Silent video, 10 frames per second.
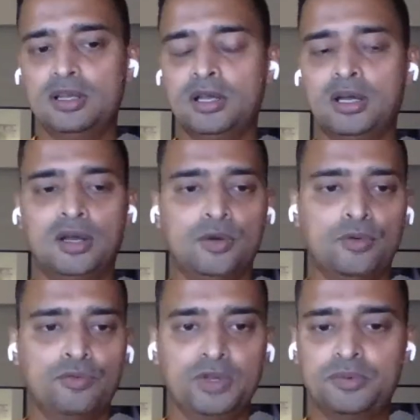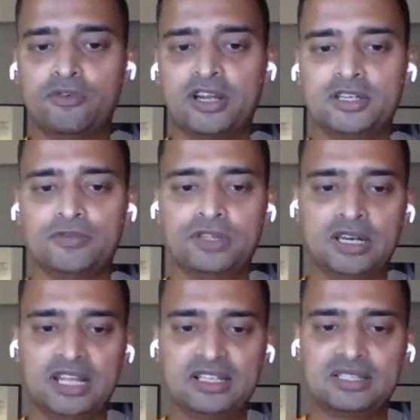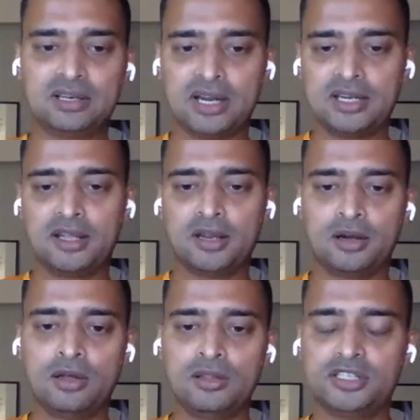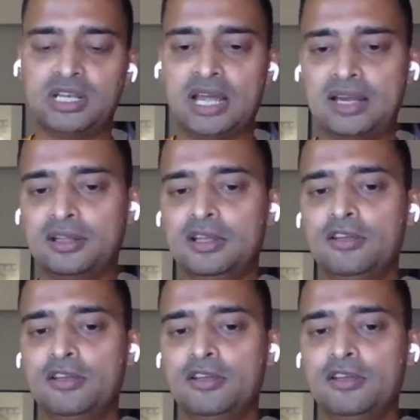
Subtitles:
We'll provide you with the links right here on the chat.